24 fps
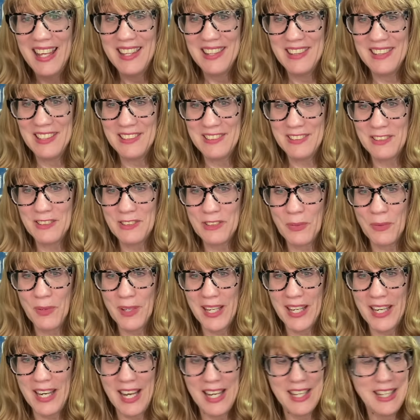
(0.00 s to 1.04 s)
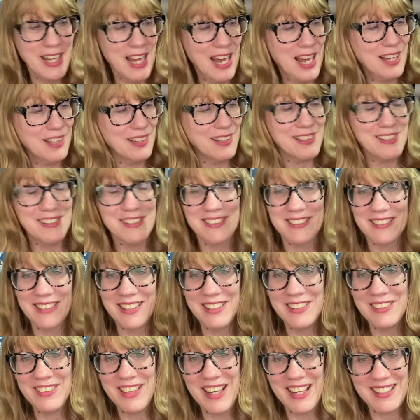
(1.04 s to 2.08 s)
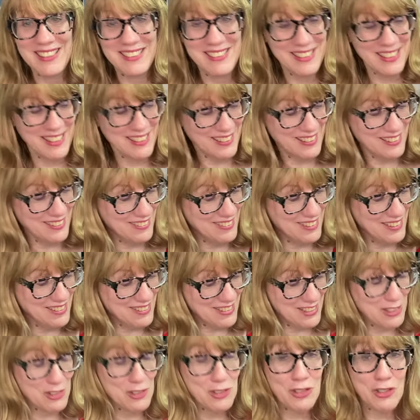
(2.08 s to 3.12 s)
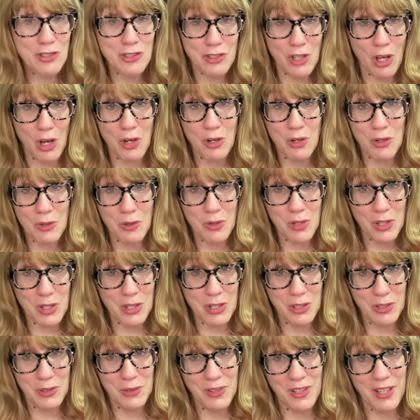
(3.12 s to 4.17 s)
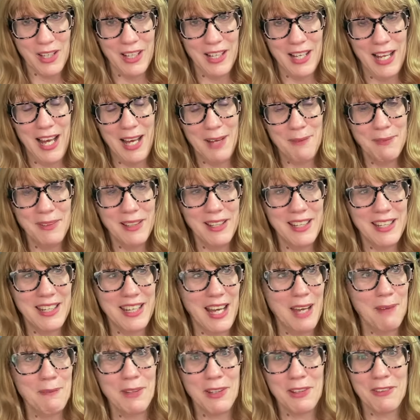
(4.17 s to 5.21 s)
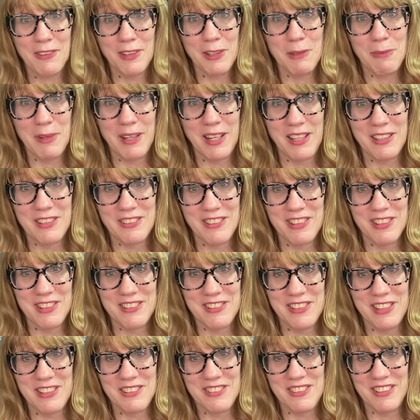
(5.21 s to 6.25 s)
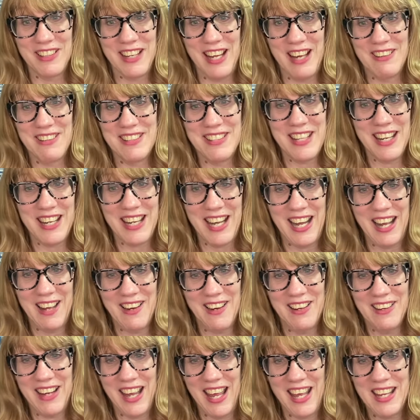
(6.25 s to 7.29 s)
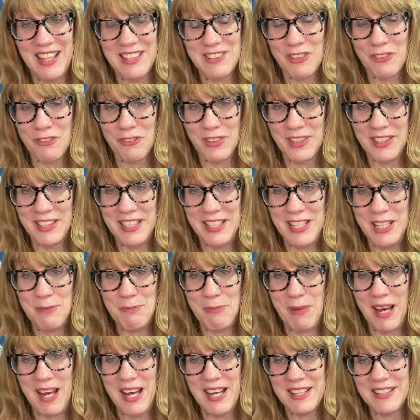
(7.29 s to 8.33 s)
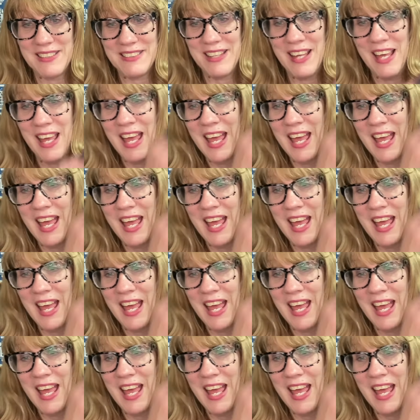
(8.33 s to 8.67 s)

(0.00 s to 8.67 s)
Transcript: This is twenty-nine dollars. You got to see this. This is so cool. I'm like, I'm like really big on Trader Joe's right now. Check it out. Okay. It's a really neat box